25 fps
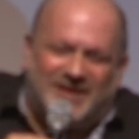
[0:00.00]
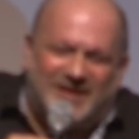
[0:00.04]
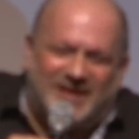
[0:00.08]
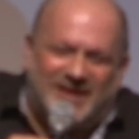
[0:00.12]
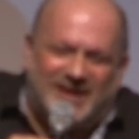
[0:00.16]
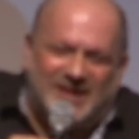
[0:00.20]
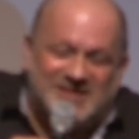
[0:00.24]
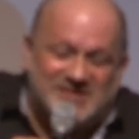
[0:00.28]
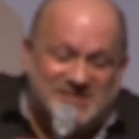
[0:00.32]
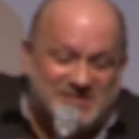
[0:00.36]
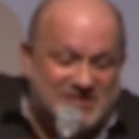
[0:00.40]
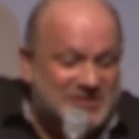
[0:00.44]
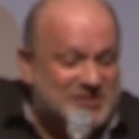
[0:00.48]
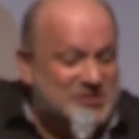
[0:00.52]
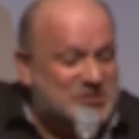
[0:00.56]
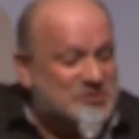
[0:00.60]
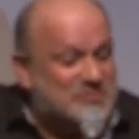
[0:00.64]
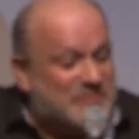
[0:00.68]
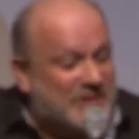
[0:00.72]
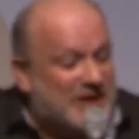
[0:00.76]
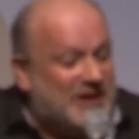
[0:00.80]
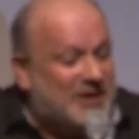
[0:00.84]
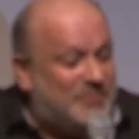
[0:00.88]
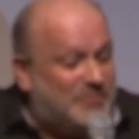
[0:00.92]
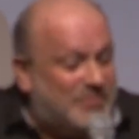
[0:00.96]
I see this
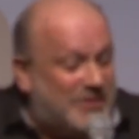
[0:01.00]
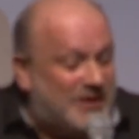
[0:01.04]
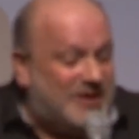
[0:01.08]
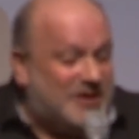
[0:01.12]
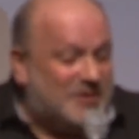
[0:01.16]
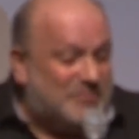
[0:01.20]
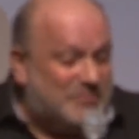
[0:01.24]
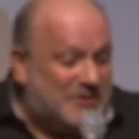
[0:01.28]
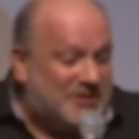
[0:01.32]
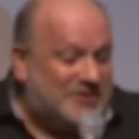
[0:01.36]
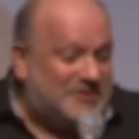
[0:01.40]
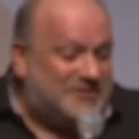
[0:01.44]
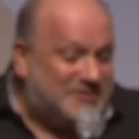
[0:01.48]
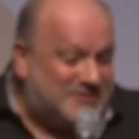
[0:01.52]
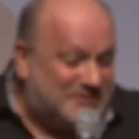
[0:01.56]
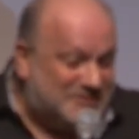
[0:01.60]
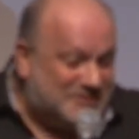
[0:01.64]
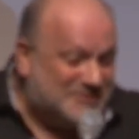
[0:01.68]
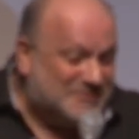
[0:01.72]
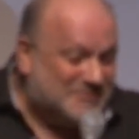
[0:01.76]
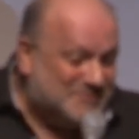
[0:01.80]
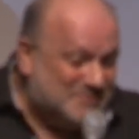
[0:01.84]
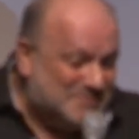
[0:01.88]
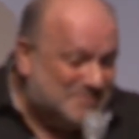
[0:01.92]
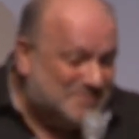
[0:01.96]
man buying milk,
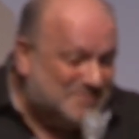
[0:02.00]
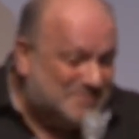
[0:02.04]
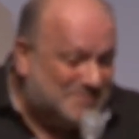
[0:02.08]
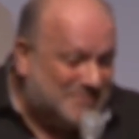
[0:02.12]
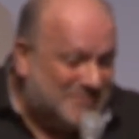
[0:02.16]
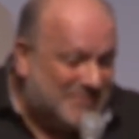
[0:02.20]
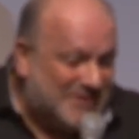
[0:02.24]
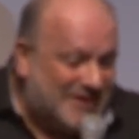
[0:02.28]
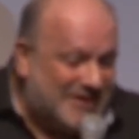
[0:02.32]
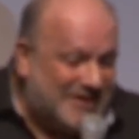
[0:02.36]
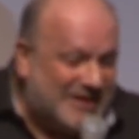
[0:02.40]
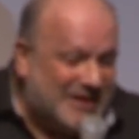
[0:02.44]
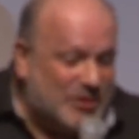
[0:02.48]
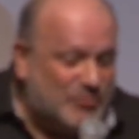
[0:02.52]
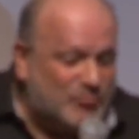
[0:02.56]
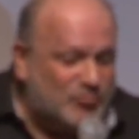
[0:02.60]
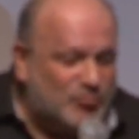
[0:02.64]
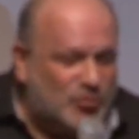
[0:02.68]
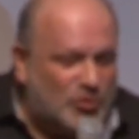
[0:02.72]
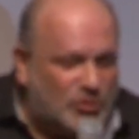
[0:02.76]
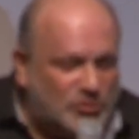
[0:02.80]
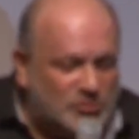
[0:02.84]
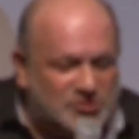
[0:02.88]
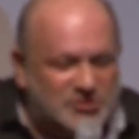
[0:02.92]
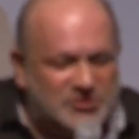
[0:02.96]
and I
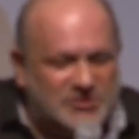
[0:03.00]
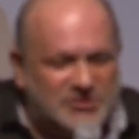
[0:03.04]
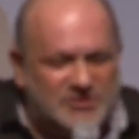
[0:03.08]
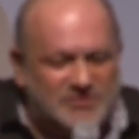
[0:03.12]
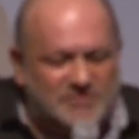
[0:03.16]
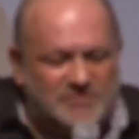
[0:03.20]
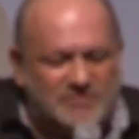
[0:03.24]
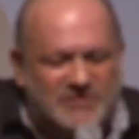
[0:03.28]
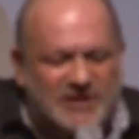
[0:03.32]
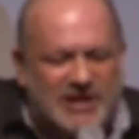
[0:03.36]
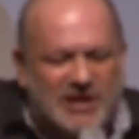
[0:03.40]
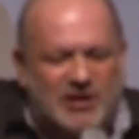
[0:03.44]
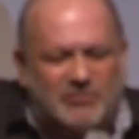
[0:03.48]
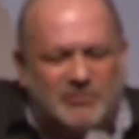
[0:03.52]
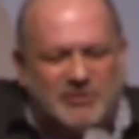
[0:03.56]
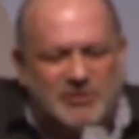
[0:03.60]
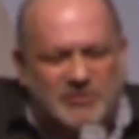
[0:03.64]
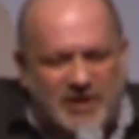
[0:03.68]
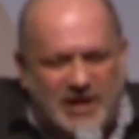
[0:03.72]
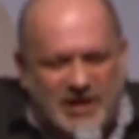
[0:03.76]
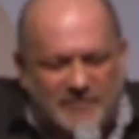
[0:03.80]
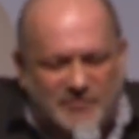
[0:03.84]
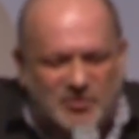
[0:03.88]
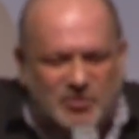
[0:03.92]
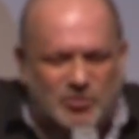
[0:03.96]
approach him. Now, here
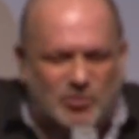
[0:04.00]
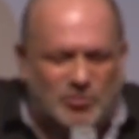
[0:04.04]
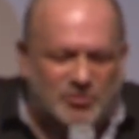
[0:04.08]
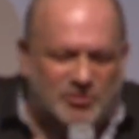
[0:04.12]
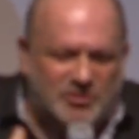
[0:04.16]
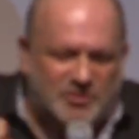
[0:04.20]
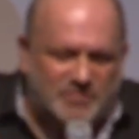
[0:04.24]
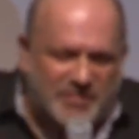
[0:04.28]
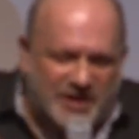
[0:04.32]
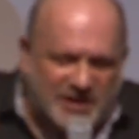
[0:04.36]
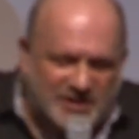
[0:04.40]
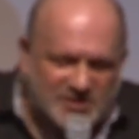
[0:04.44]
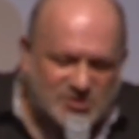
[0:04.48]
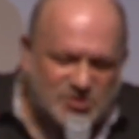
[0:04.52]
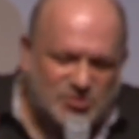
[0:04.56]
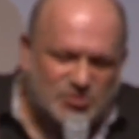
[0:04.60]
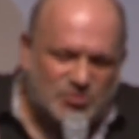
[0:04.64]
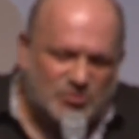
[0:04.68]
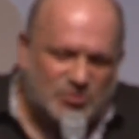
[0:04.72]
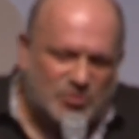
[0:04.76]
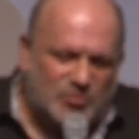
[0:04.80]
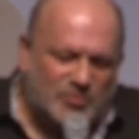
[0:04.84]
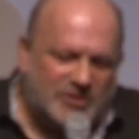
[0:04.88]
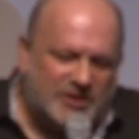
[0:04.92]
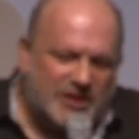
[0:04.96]
I have to go to the
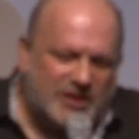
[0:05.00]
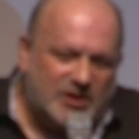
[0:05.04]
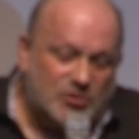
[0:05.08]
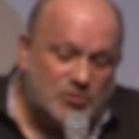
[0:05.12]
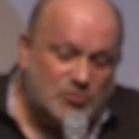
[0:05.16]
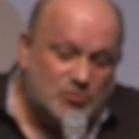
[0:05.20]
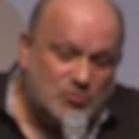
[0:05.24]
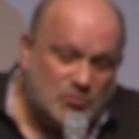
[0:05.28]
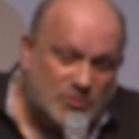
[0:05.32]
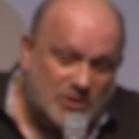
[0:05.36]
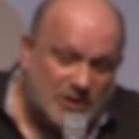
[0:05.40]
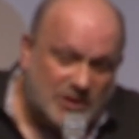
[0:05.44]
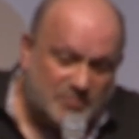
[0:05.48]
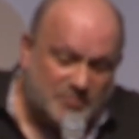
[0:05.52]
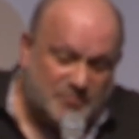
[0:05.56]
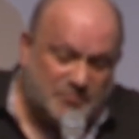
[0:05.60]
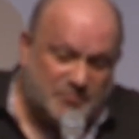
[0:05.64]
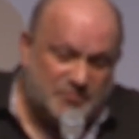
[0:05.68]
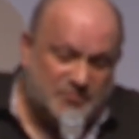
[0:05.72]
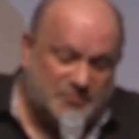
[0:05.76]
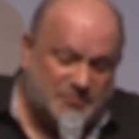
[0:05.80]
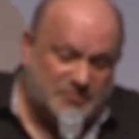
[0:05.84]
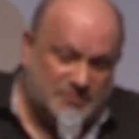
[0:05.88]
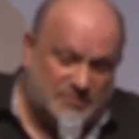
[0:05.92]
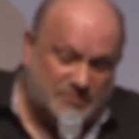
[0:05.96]
backstory. When I grew up
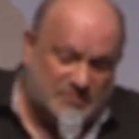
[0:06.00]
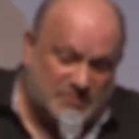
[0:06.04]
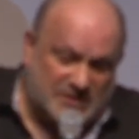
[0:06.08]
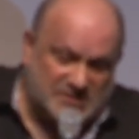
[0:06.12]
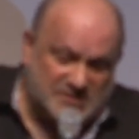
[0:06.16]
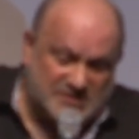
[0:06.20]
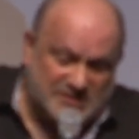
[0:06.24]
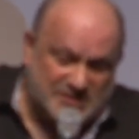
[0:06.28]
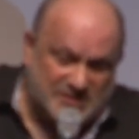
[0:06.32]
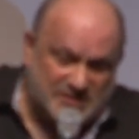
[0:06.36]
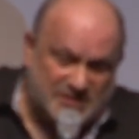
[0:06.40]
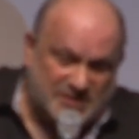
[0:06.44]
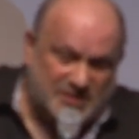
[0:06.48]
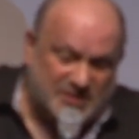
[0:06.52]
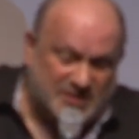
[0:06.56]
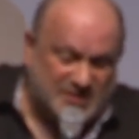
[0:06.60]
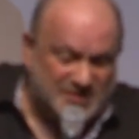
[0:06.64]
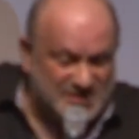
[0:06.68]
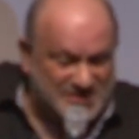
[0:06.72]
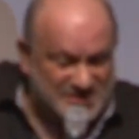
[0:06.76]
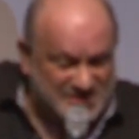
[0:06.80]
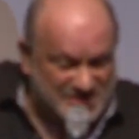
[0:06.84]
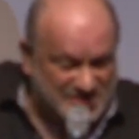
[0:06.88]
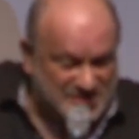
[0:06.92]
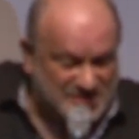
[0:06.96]
as a kid in the
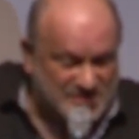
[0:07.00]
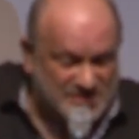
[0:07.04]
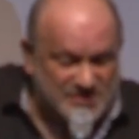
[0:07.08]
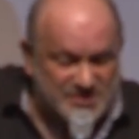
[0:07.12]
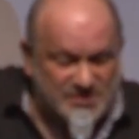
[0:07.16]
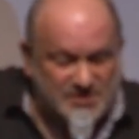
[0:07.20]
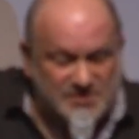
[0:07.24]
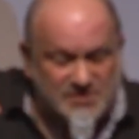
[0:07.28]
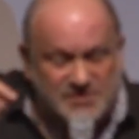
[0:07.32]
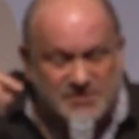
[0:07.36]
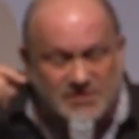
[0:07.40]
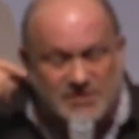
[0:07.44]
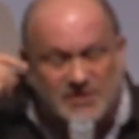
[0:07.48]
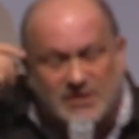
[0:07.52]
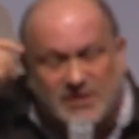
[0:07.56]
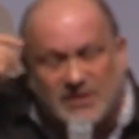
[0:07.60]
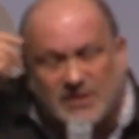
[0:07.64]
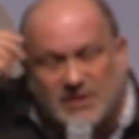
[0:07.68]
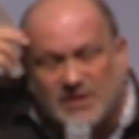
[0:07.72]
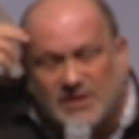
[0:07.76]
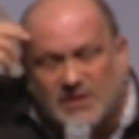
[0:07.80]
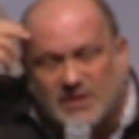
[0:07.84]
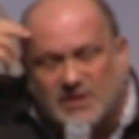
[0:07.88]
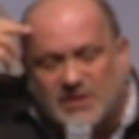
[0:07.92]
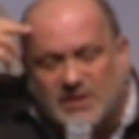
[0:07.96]
60s,
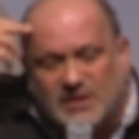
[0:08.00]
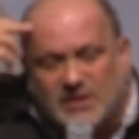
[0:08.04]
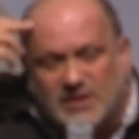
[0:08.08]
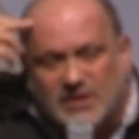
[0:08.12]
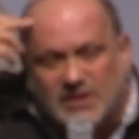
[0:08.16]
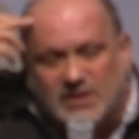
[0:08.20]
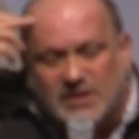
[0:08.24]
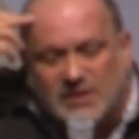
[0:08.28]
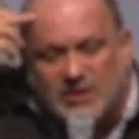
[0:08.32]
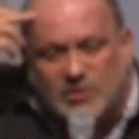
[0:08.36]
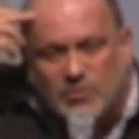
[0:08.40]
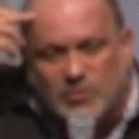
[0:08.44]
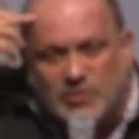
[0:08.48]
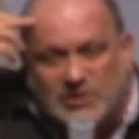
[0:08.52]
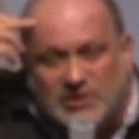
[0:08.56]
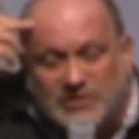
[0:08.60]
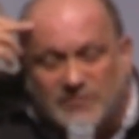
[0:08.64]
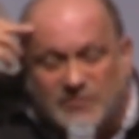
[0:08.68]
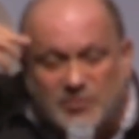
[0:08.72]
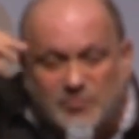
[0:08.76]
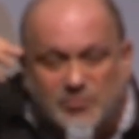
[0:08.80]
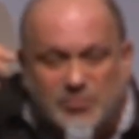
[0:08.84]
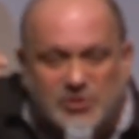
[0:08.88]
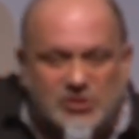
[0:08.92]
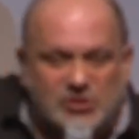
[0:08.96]
we
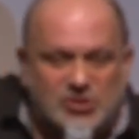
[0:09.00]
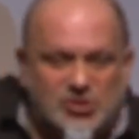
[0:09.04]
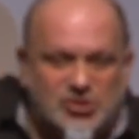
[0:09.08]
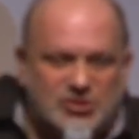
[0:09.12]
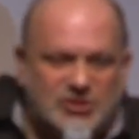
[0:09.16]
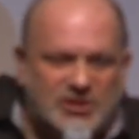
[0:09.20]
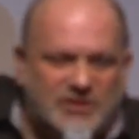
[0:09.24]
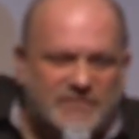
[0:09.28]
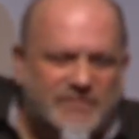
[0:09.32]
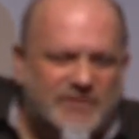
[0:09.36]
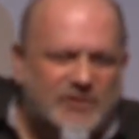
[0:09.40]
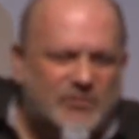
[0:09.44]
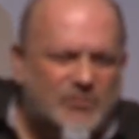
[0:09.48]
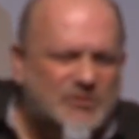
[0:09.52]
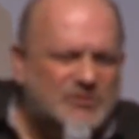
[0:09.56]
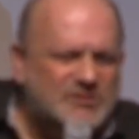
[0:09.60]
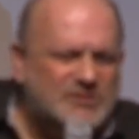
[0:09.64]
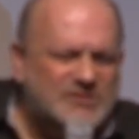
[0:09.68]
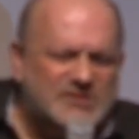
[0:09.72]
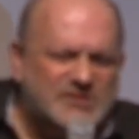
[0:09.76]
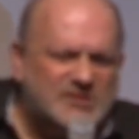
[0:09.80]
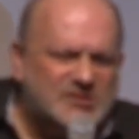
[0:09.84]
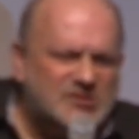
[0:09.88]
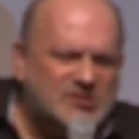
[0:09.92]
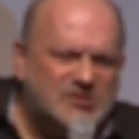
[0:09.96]
lived in Beersheba, which
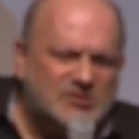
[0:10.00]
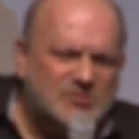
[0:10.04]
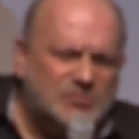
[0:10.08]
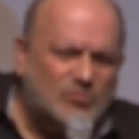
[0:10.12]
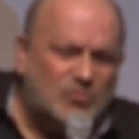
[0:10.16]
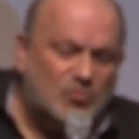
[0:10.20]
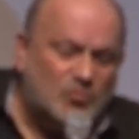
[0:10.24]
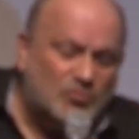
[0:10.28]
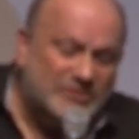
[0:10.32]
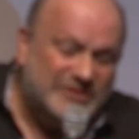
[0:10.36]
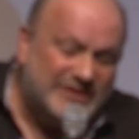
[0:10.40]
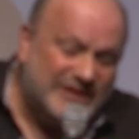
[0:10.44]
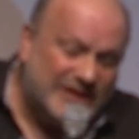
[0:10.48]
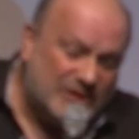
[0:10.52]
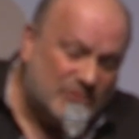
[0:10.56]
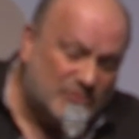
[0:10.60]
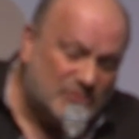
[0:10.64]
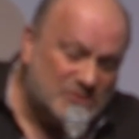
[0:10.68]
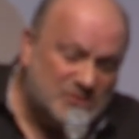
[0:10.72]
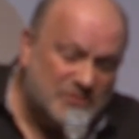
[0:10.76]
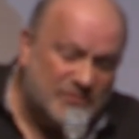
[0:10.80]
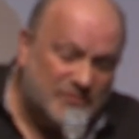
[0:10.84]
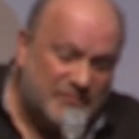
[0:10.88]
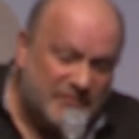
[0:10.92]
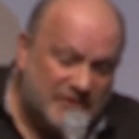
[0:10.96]
is then
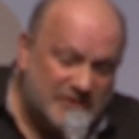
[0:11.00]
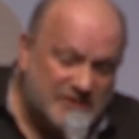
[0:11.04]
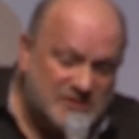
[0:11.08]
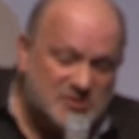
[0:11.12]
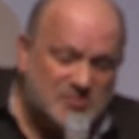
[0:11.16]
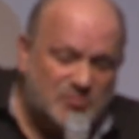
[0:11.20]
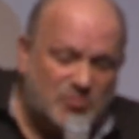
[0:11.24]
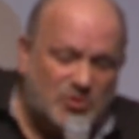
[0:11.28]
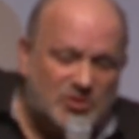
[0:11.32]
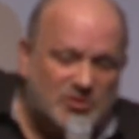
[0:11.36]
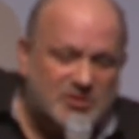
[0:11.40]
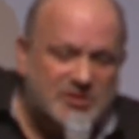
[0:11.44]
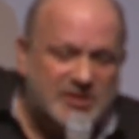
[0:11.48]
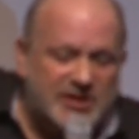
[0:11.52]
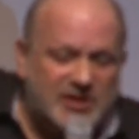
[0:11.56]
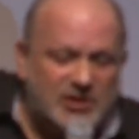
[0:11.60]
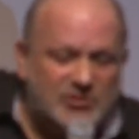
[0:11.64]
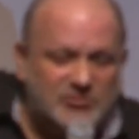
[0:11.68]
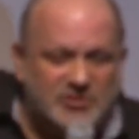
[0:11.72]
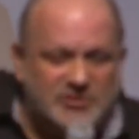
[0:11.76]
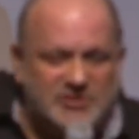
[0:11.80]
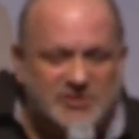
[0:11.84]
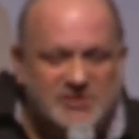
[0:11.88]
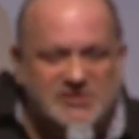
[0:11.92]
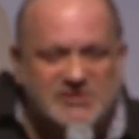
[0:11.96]
was a very small
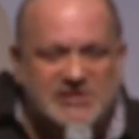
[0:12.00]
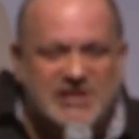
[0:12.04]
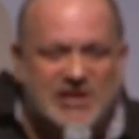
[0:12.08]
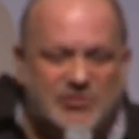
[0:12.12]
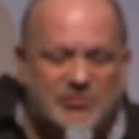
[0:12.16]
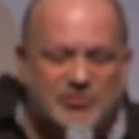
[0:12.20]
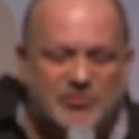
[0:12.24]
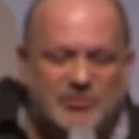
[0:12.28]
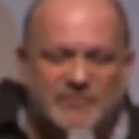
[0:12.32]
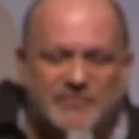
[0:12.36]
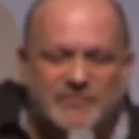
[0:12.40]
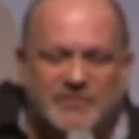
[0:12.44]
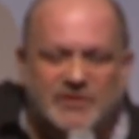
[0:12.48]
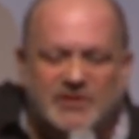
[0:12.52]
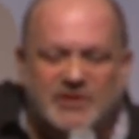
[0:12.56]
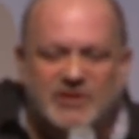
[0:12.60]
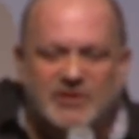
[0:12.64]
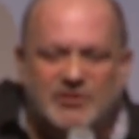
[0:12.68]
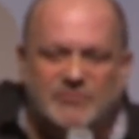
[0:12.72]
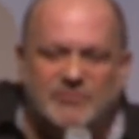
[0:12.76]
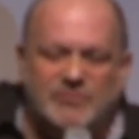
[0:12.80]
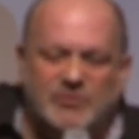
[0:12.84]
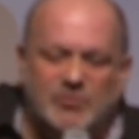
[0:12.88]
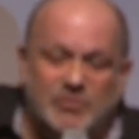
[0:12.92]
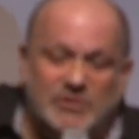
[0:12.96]
town in the south of the country.